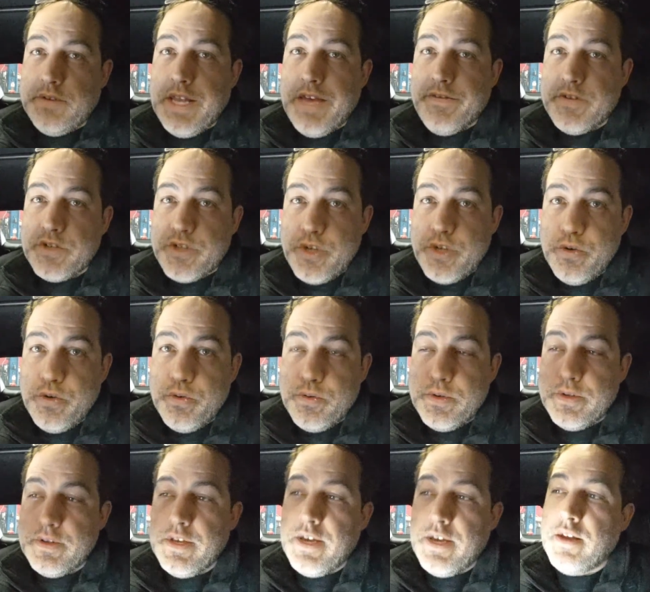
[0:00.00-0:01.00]
it tuned,
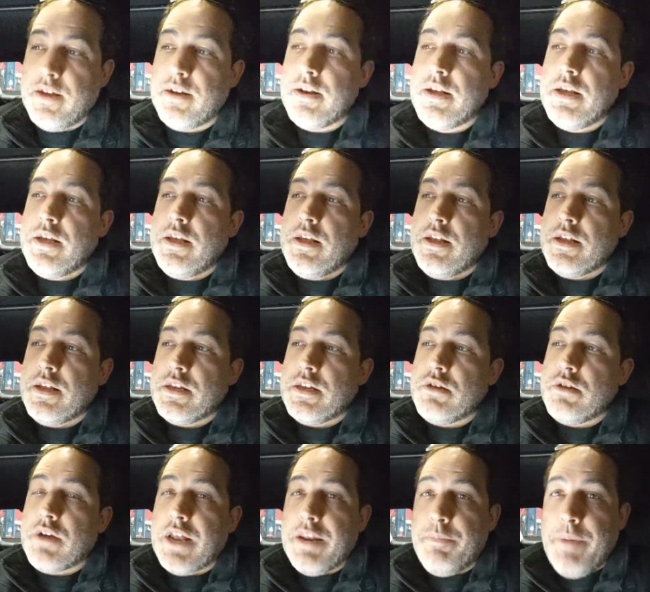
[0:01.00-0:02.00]
then
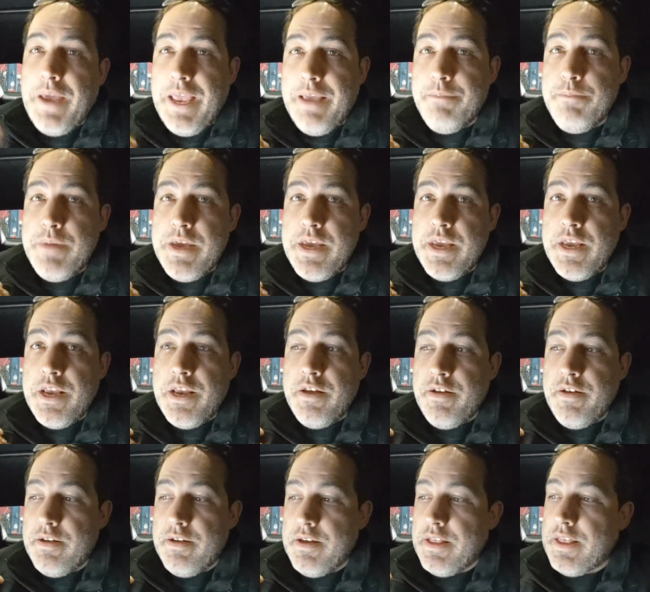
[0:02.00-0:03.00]
you got to pay
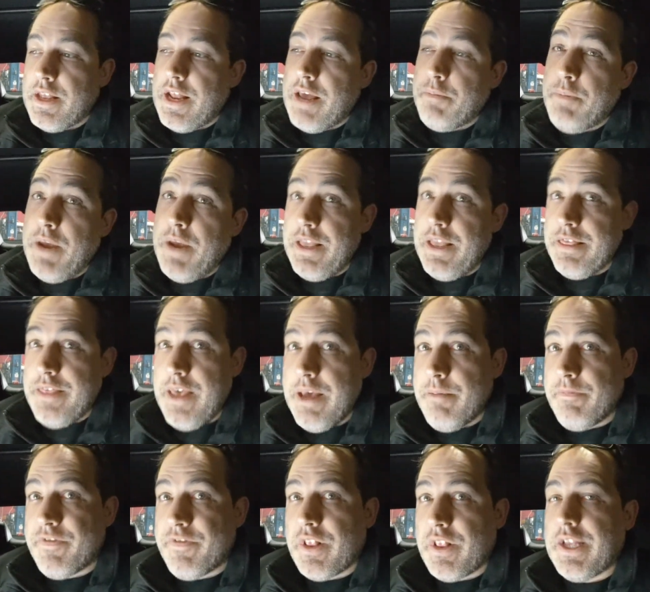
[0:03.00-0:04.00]
me, and then I pay
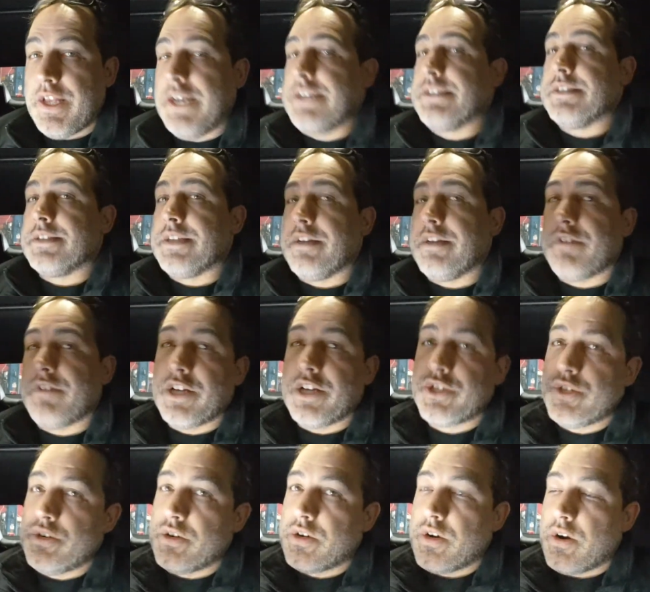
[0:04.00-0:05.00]
them for the license, and I flash
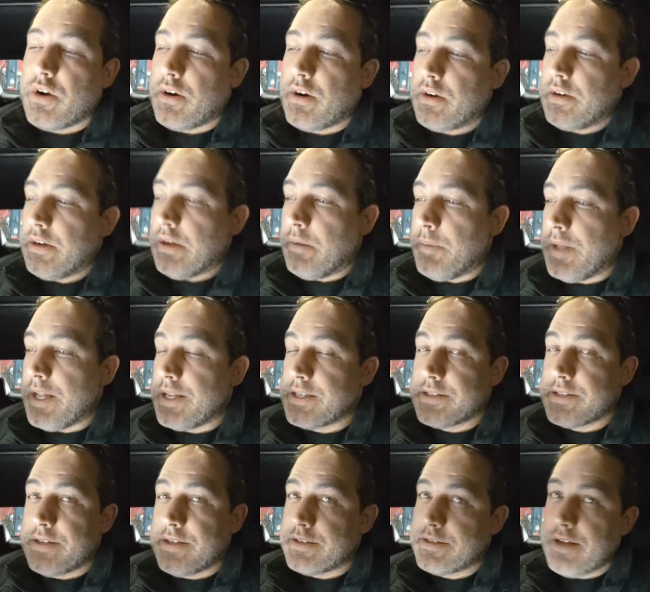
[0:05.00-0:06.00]
your car.
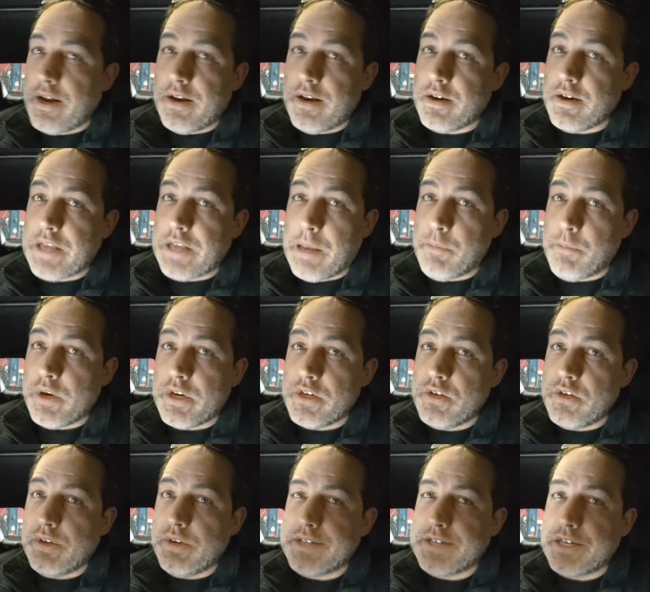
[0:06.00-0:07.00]
It's not an uncommon way to
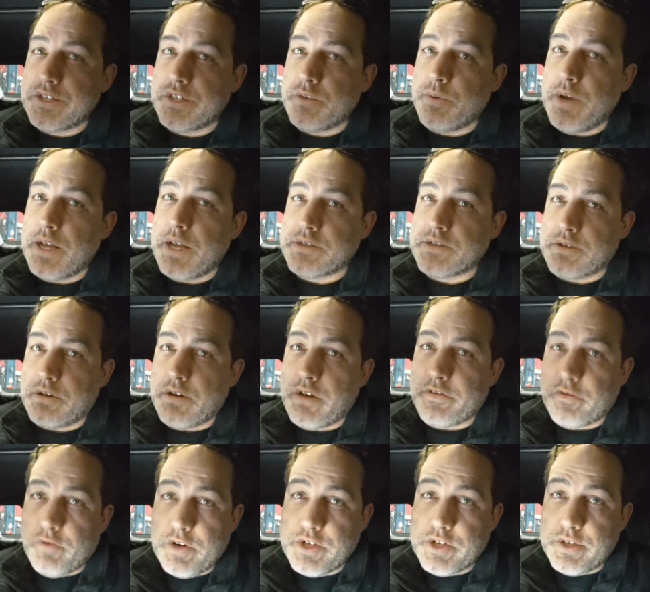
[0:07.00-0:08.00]
do it. It's actually the way it started off
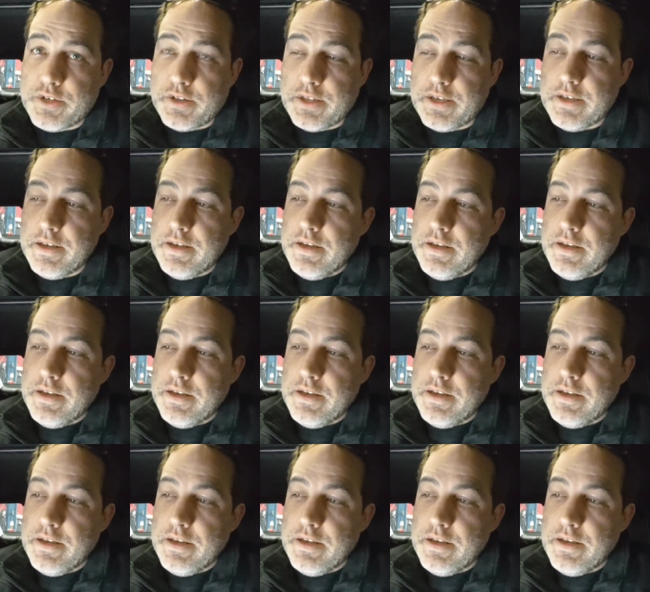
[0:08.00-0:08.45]
originally.